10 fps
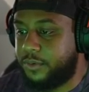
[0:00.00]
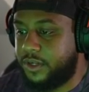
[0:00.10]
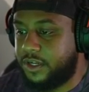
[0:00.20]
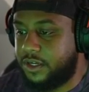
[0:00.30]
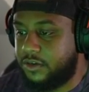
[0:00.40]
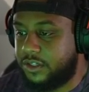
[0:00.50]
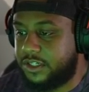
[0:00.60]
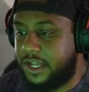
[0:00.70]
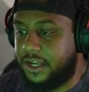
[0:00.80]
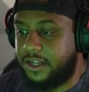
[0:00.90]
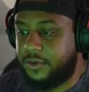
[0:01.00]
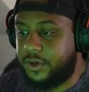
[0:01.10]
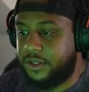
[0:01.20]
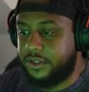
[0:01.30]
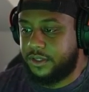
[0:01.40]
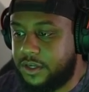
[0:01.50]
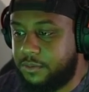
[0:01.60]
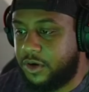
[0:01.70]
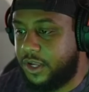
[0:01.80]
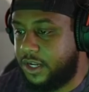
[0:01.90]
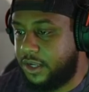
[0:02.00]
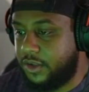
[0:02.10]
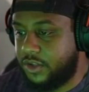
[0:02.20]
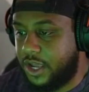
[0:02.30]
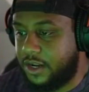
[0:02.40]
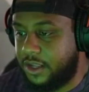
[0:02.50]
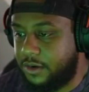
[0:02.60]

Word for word: pretty good on this lightning one. Come on, hit it. You gotta hit